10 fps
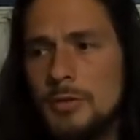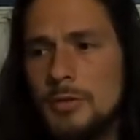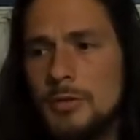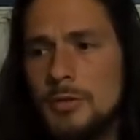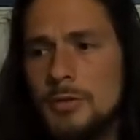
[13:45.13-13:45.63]

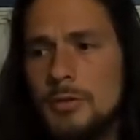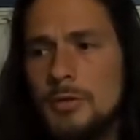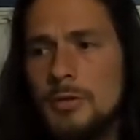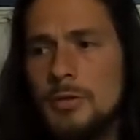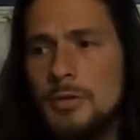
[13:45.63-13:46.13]

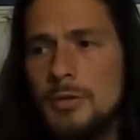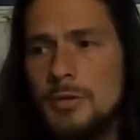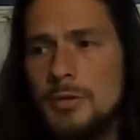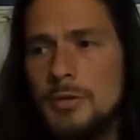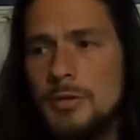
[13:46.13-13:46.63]

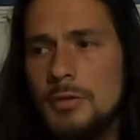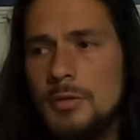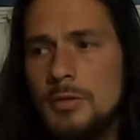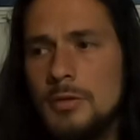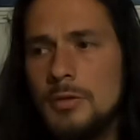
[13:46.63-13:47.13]

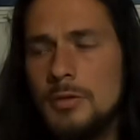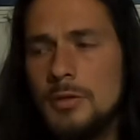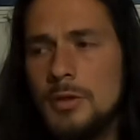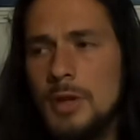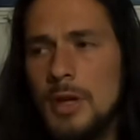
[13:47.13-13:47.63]

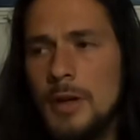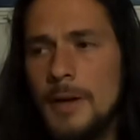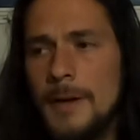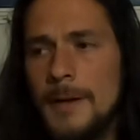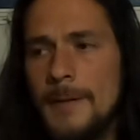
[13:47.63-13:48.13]

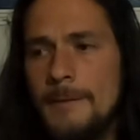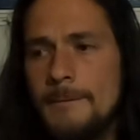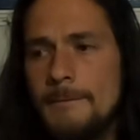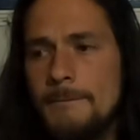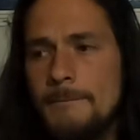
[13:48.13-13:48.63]

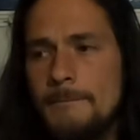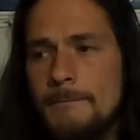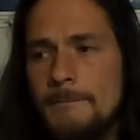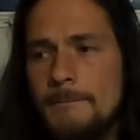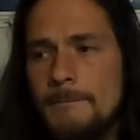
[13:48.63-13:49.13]

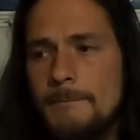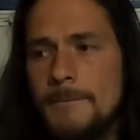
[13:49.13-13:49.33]
Nothing is said.